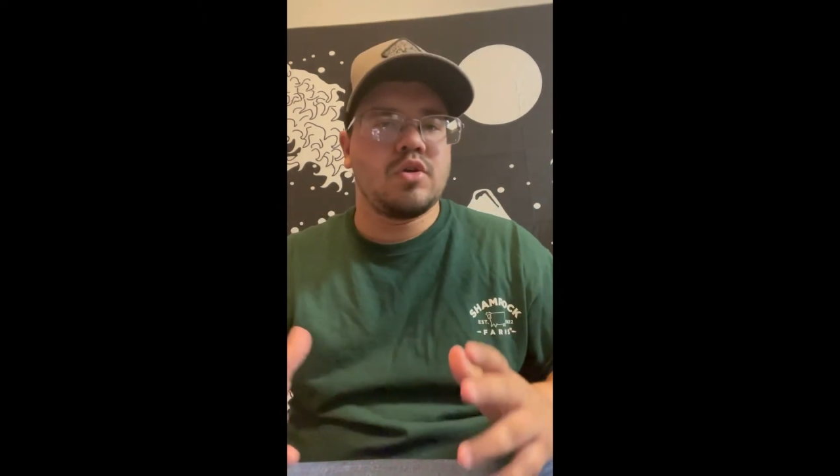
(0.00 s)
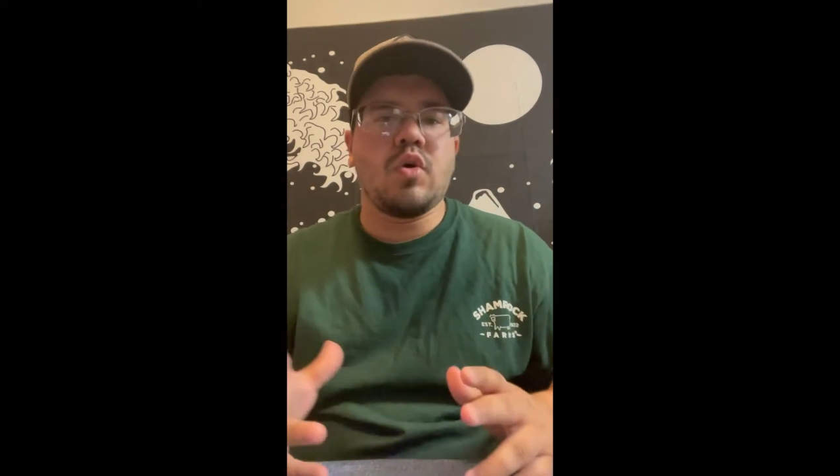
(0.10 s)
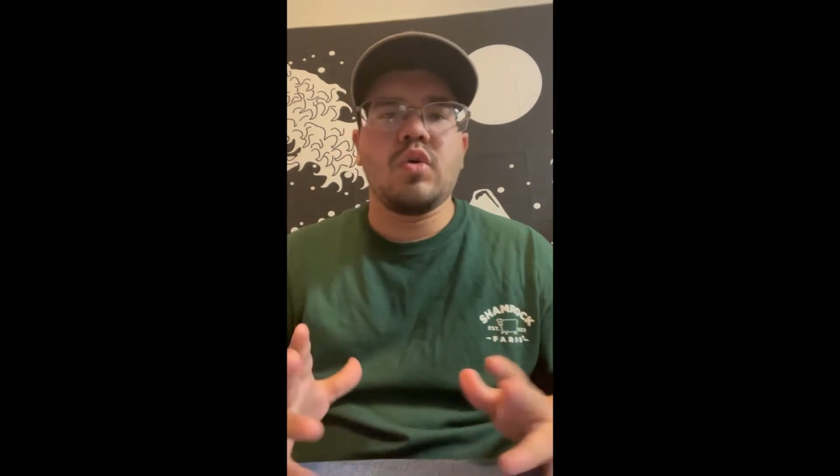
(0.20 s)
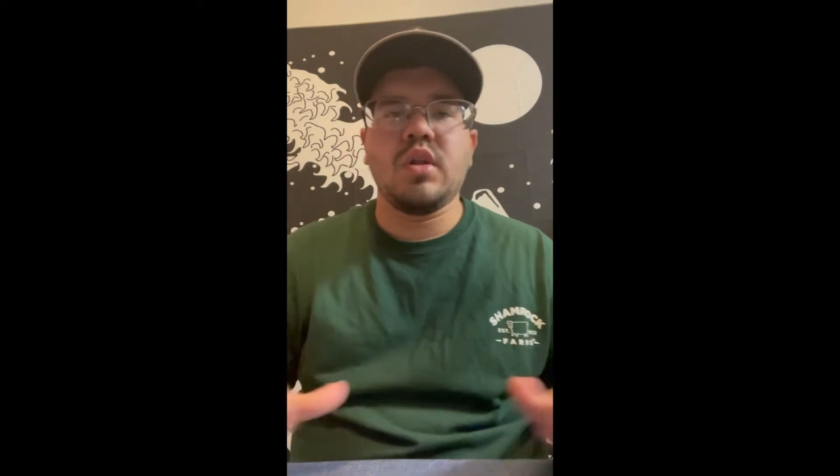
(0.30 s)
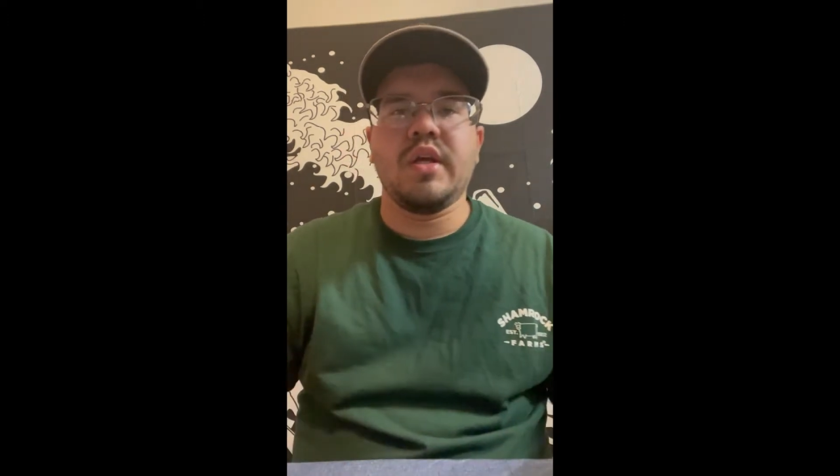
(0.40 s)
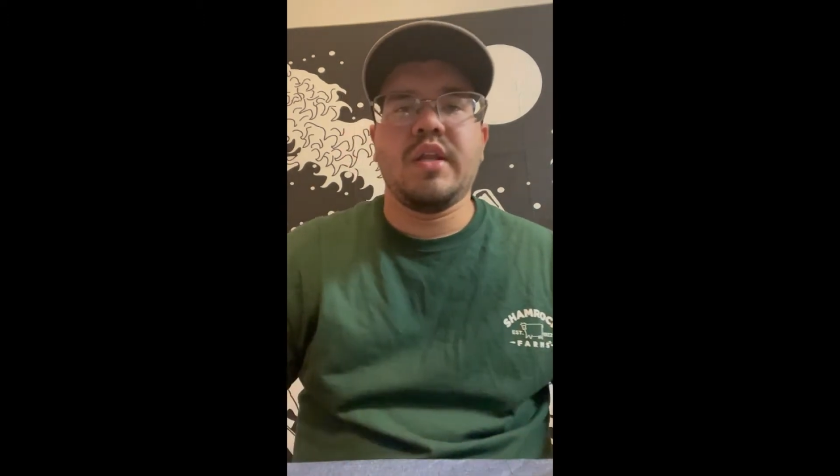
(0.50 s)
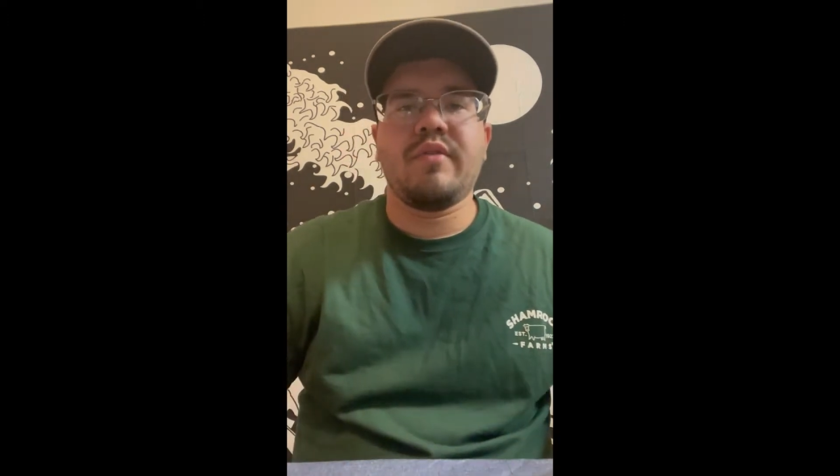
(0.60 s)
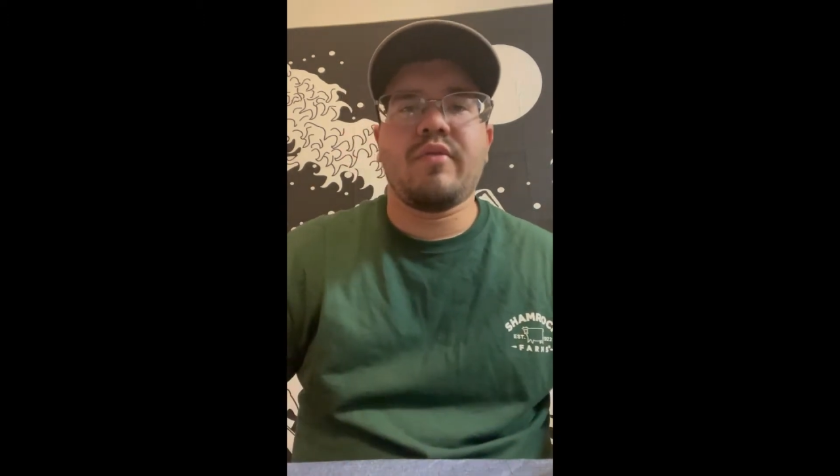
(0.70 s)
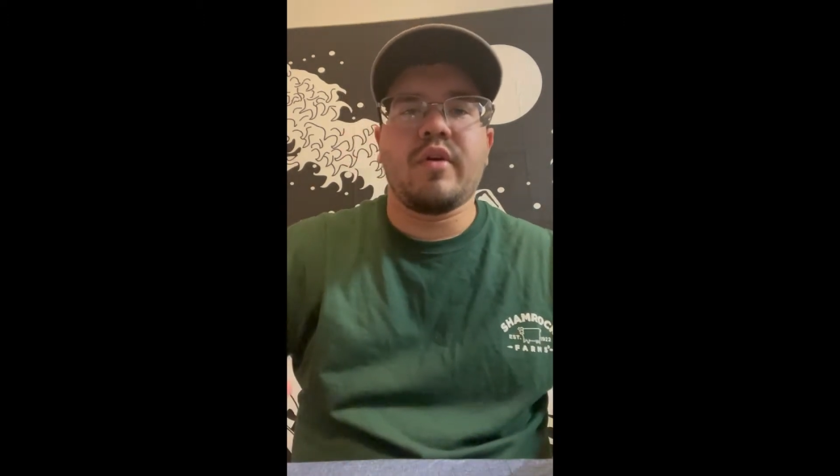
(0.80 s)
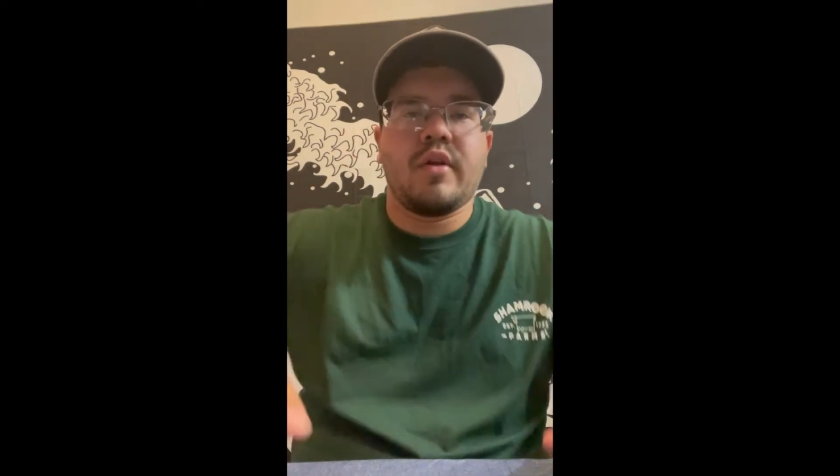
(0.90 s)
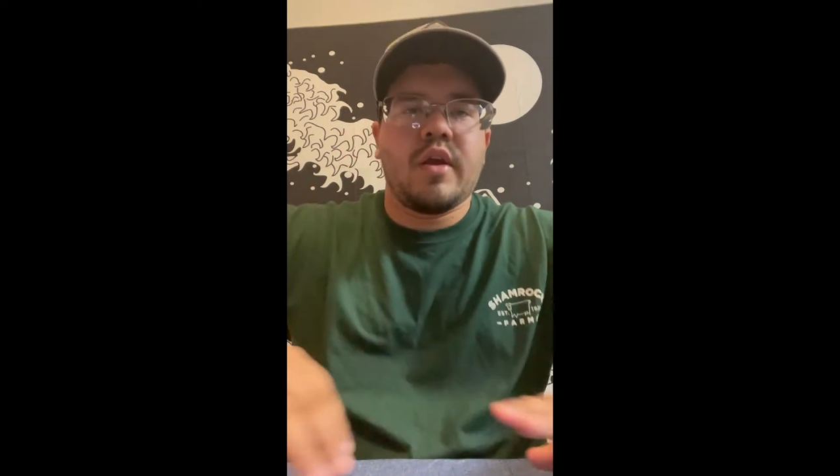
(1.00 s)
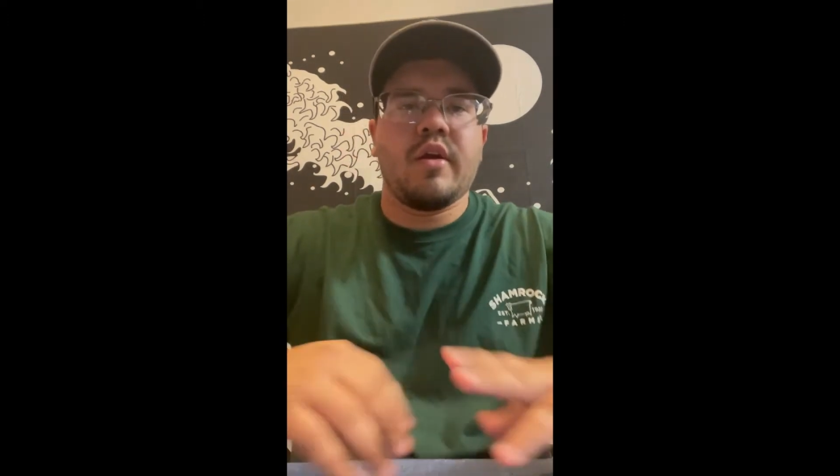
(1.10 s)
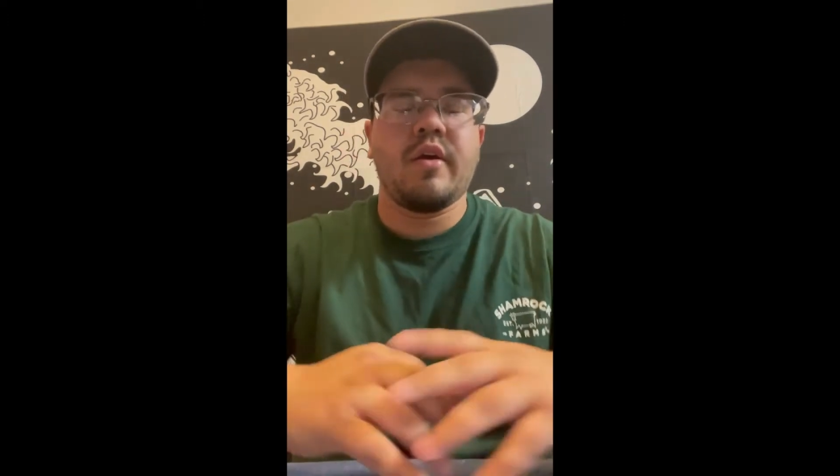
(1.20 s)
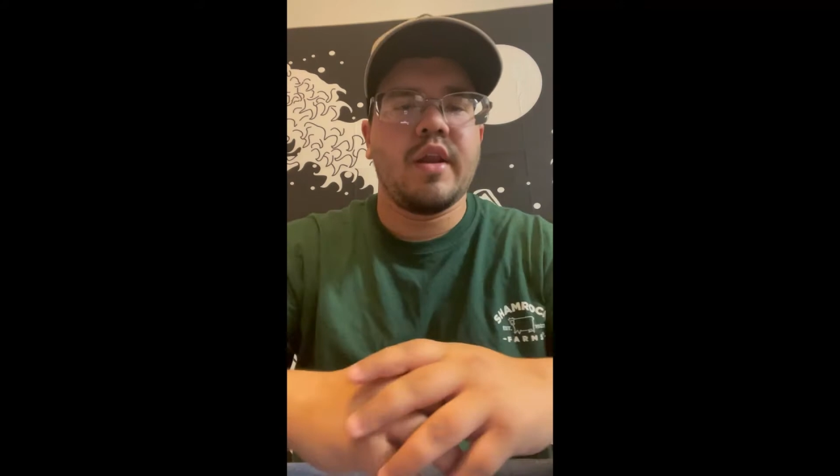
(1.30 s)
totally different here,